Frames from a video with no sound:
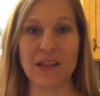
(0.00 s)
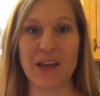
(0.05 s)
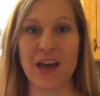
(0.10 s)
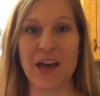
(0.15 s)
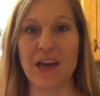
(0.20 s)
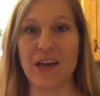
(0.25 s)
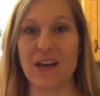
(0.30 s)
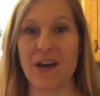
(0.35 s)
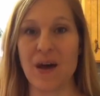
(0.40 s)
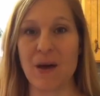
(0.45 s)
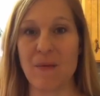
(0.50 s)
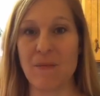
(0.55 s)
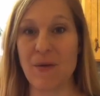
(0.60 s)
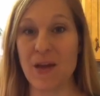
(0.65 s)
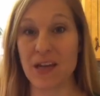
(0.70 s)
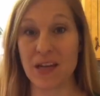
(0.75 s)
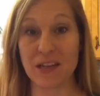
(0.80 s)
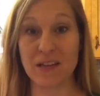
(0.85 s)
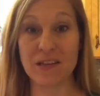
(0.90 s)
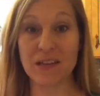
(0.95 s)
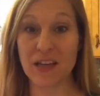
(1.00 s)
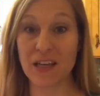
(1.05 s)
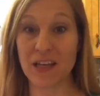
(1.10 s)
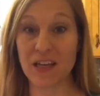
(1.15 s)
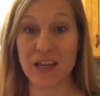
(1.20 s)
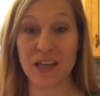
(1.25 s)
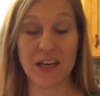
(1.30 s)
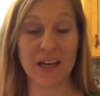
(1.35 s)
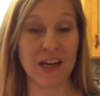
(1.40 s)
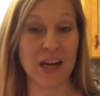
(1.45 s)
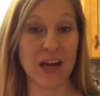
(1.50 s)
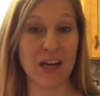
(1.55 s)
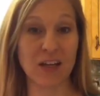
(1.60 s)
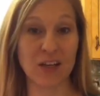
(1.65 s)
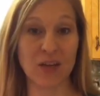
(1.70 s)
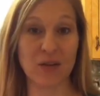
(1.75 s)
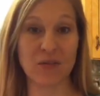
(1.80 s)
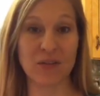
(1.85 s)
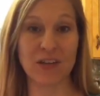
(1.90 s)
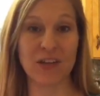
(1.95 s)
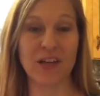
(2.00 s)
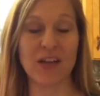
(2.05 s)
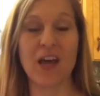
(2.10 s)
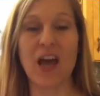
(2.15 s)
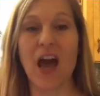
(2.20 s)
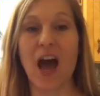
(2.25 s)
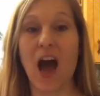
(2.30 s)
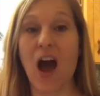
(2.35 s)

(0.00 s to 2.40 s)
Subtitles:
that it's in, and I use it.